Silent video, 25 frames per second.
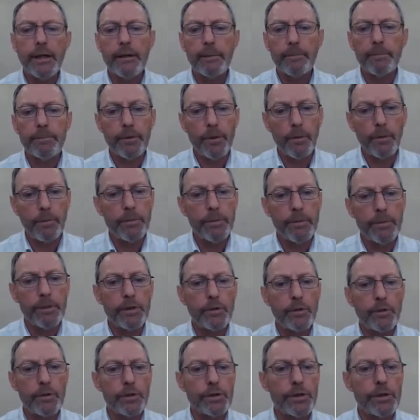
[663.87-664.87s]
the problem is
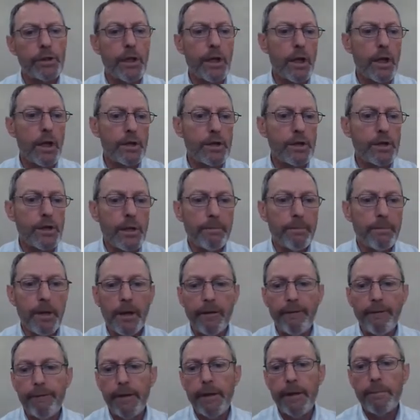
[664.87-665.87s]
caused largely
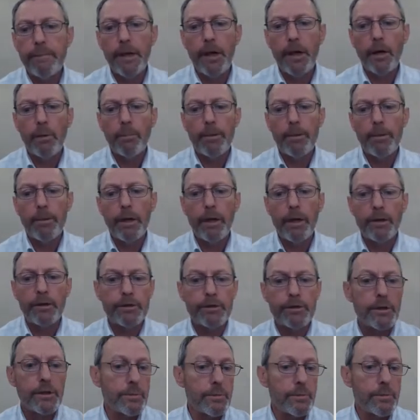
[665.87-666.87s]
by female plants
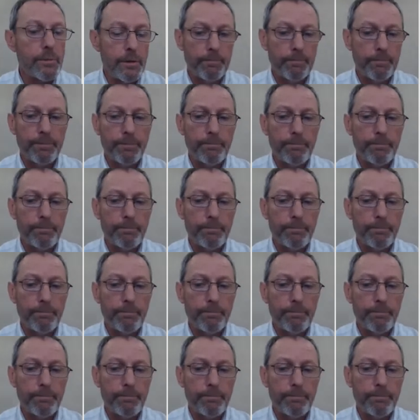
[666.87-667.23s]
and the